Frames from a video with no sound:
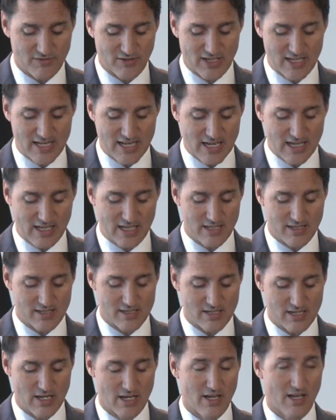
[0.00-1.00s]
of
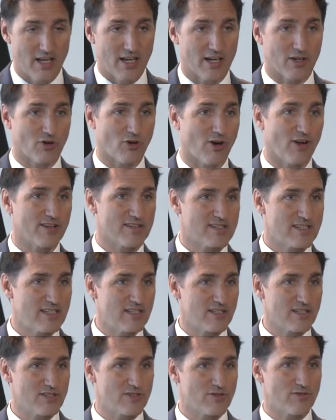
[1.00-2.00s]
Canadians across
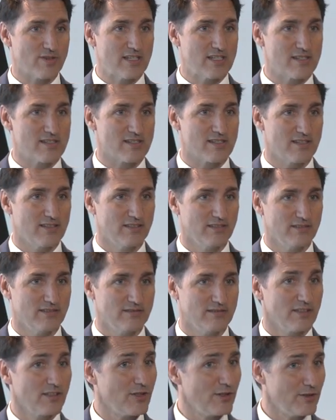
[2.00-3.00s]
industries,
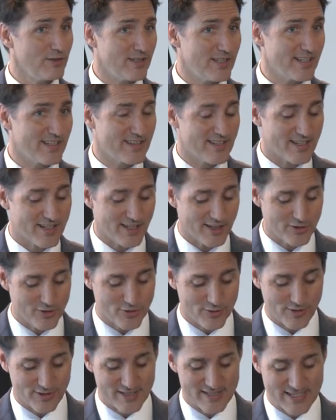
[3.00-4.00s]
including in the
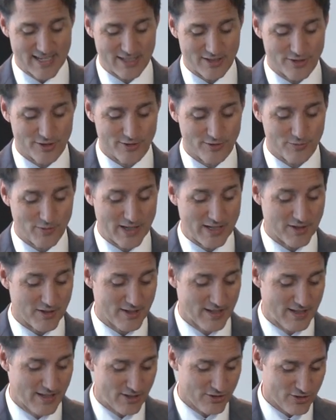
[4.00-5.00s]
Cultural Centre, where
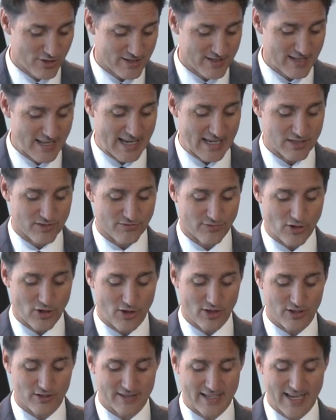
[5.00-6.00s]
just last
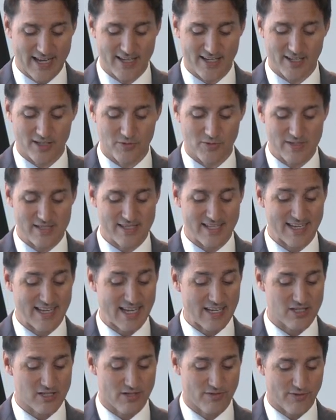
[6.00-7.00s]
fall, Canada was the
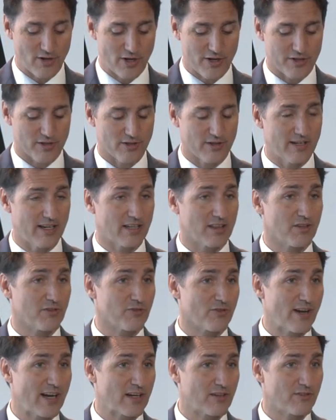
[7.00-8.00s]
guest of honour at the
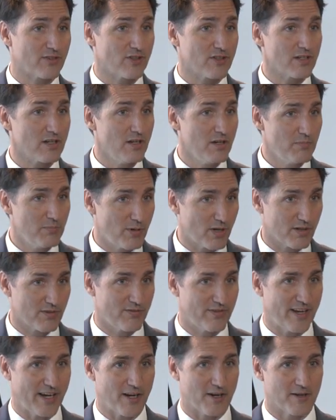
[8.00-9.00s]
Frankfurt Book
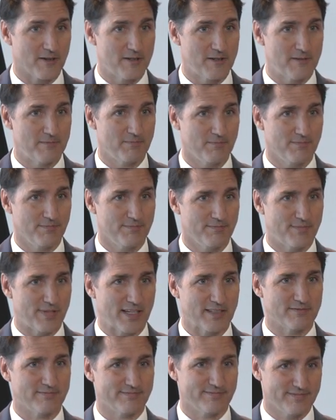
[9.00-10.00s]
Fair.
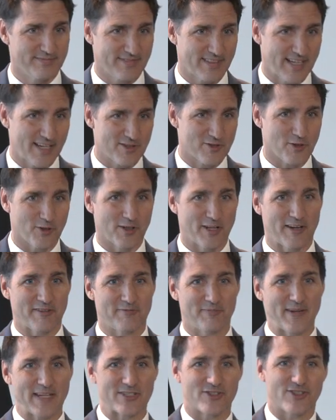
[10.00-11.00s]
But as
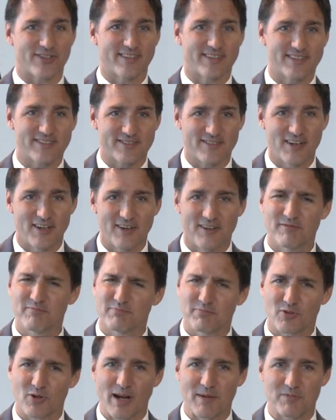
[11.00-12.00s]
Olaf mentioned, is
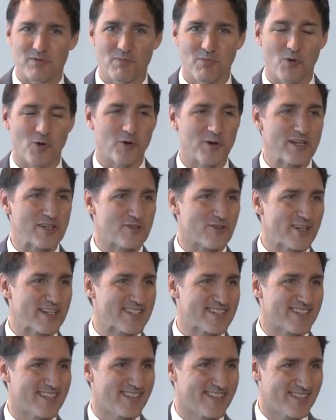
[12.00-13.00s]
perhaps more
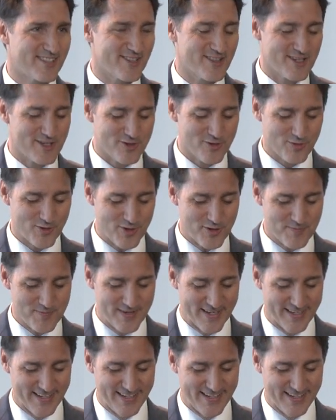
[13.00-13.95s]
interest to this room,